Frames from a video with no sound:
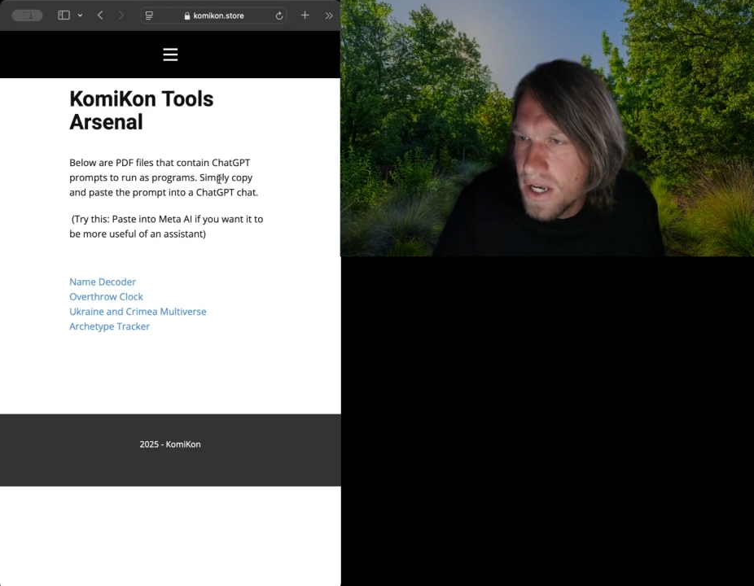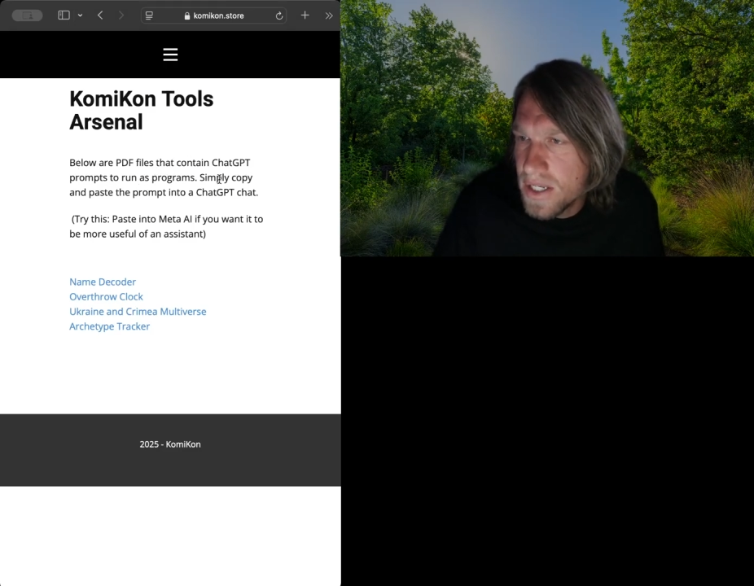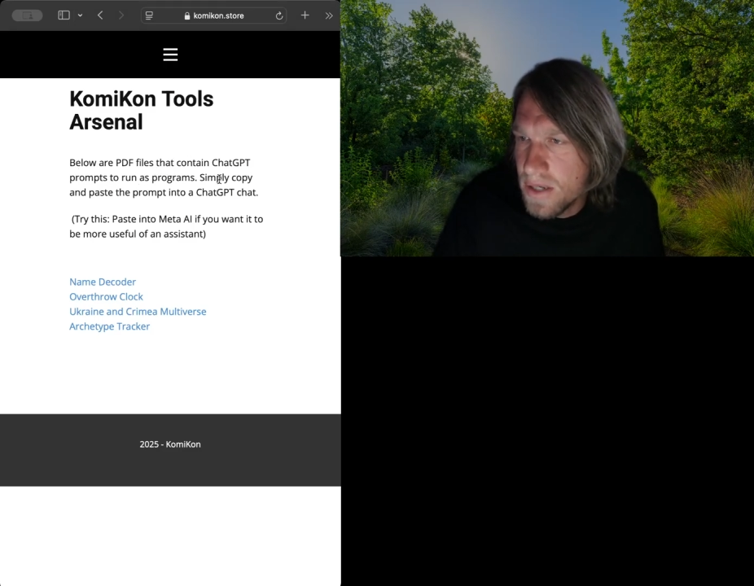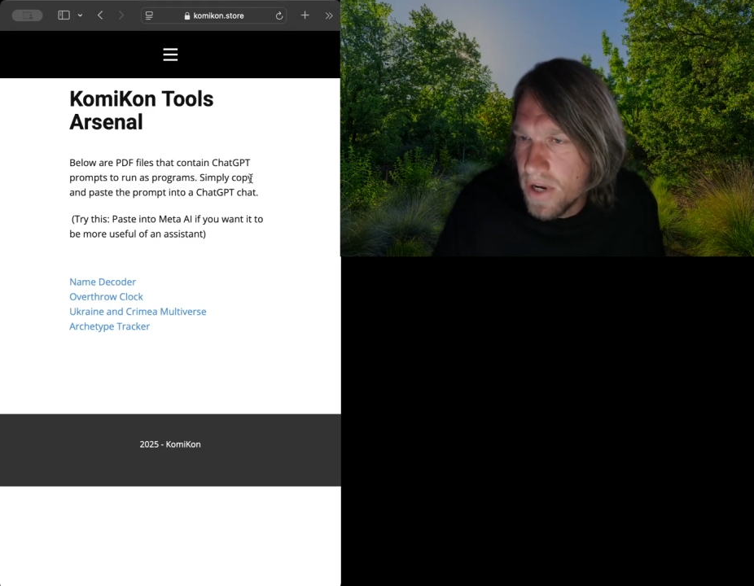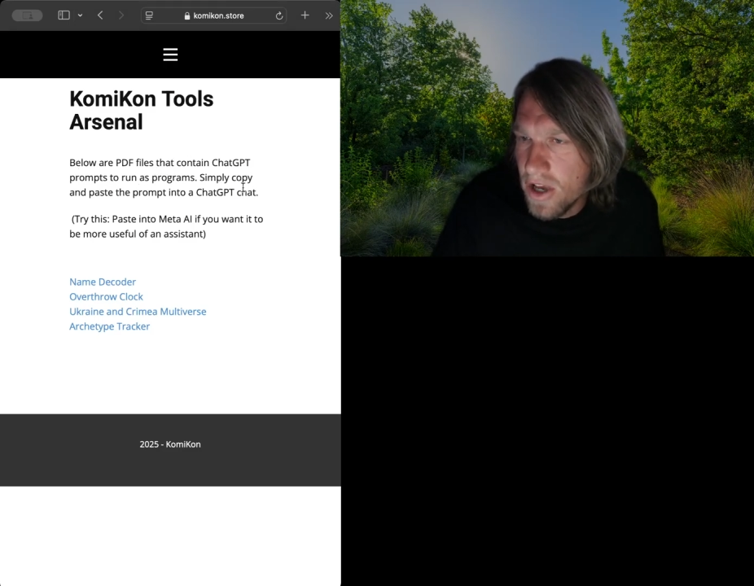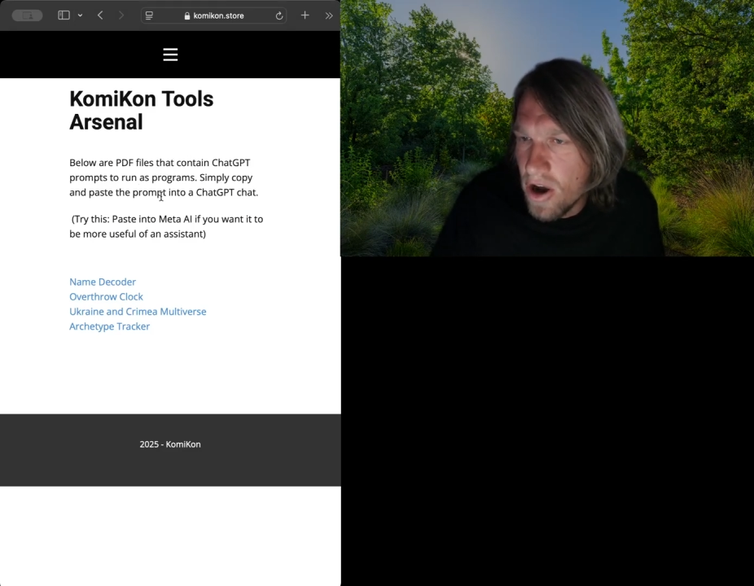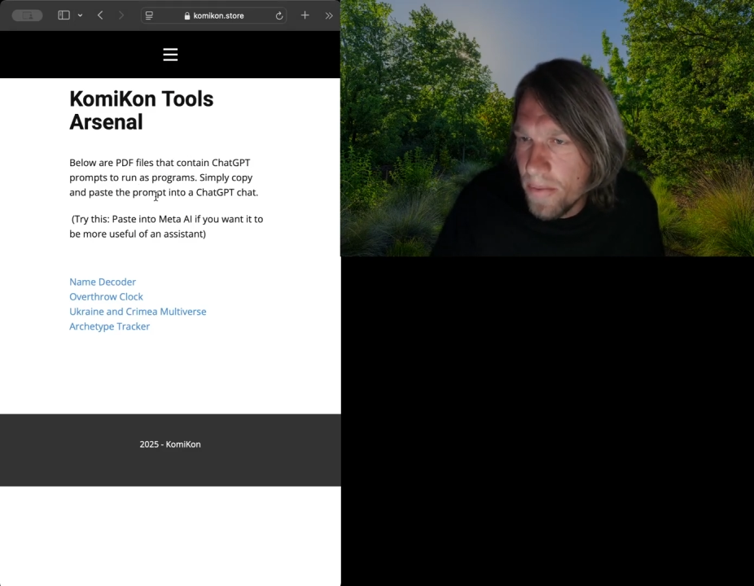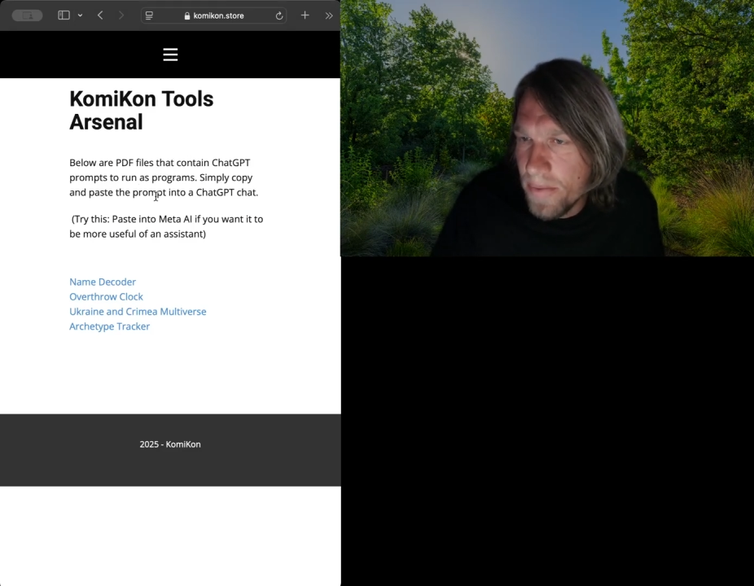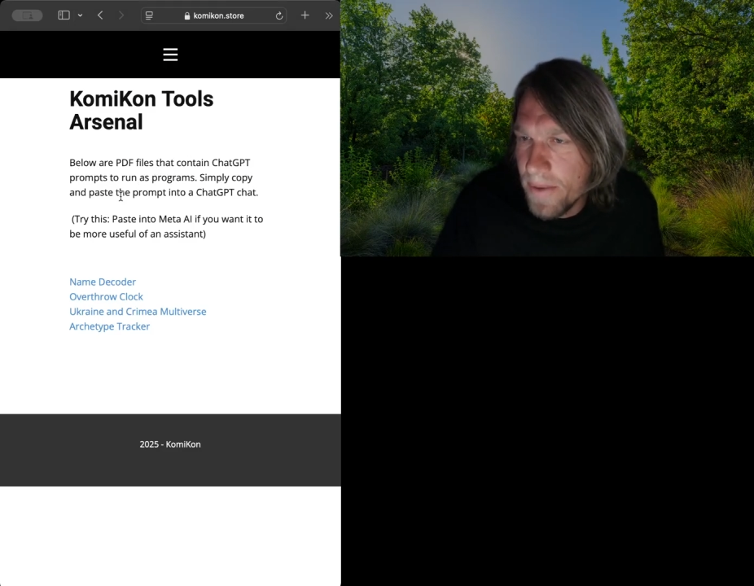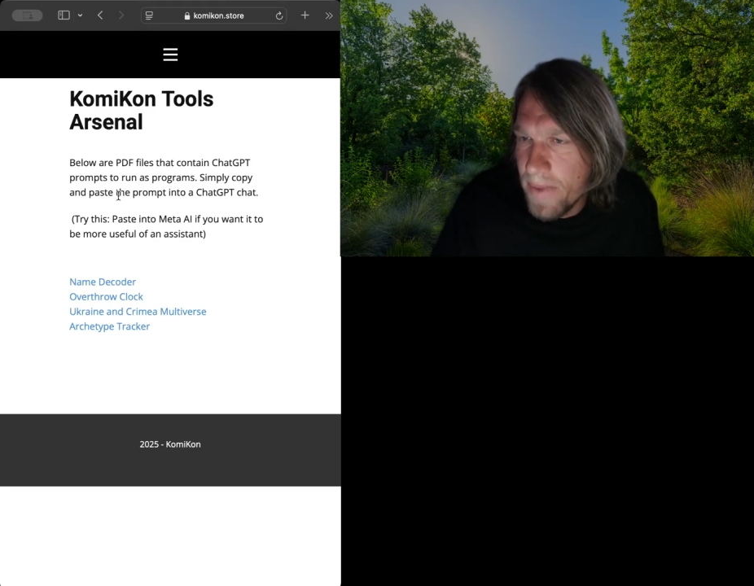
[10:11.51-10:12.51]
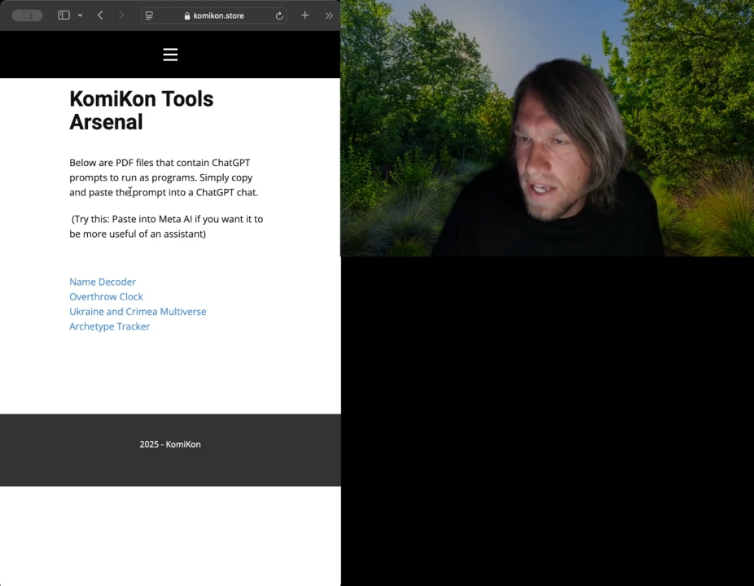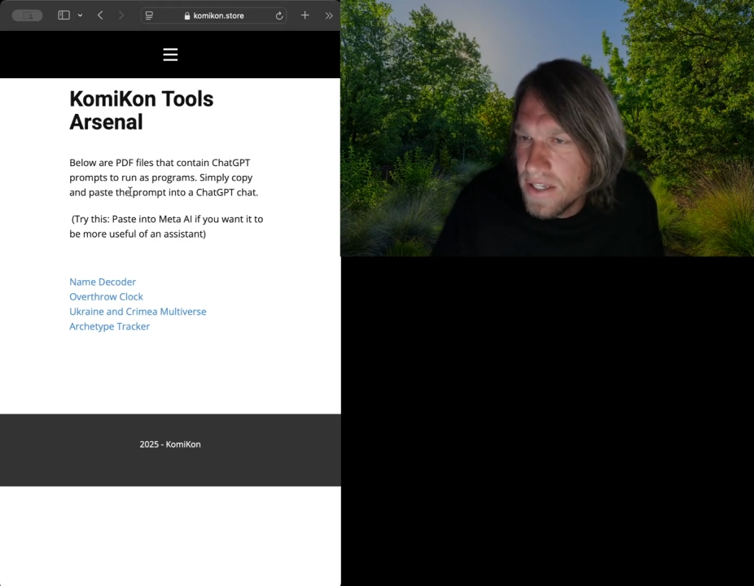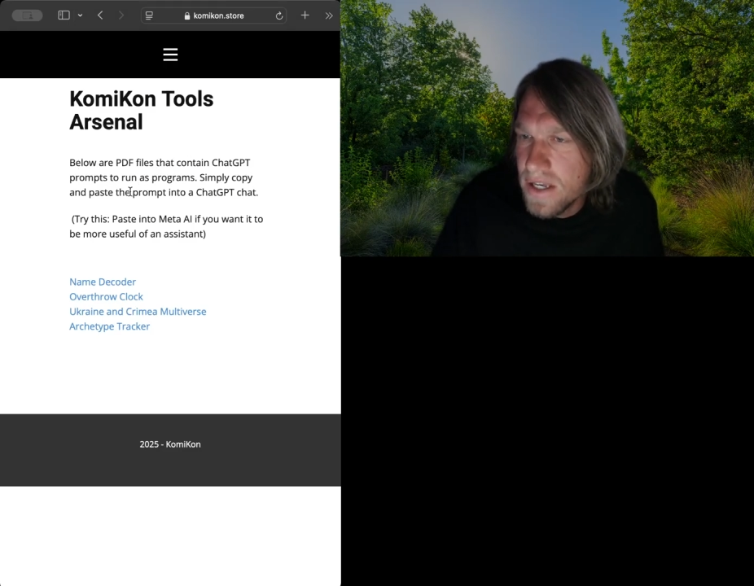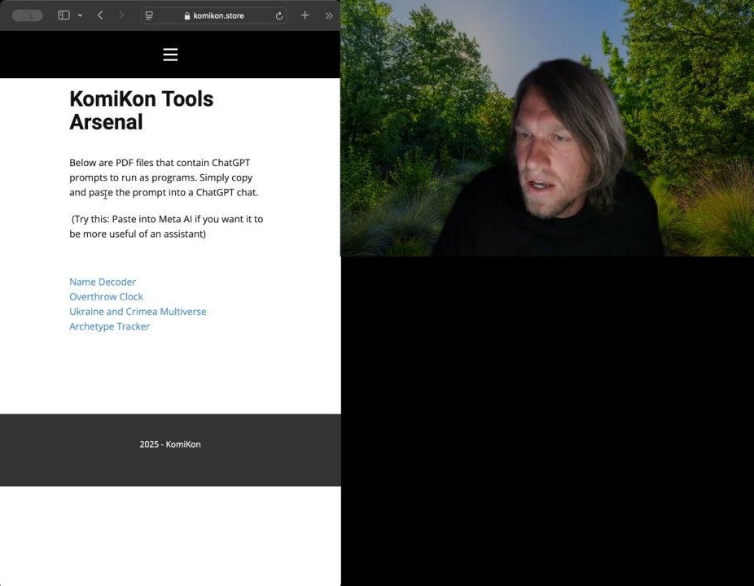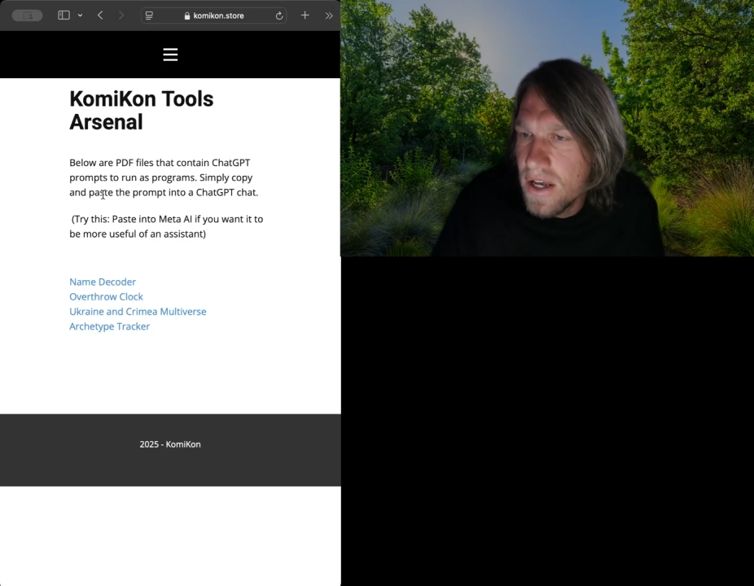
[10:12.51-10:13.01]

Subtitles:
Simply copy and paste